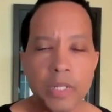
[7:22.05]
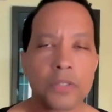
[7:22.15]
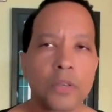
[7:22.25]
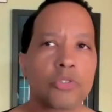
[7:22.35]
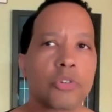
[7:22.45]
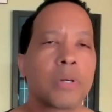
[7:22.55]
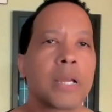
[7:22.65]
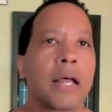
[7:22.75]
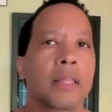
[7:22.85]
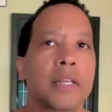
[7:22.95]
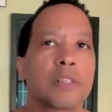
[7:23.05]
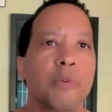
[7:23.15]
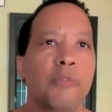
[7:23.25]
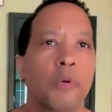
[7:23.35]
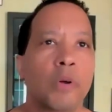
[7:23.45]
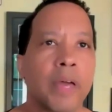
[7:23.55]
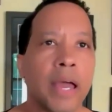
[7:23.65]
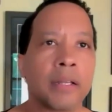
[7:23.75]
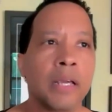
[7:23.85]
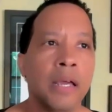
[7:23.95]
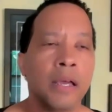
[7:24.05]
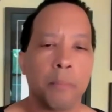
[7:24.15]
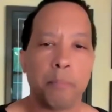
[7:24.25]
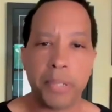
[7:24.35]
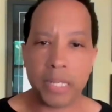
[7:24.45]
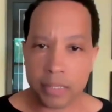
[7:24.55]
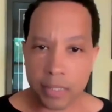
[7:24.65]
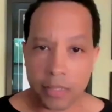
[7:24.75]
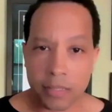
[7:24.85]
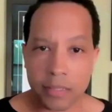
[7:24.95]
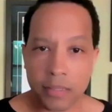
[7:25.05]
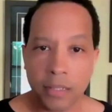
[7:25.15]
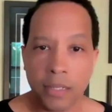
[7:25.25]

social realities before that, business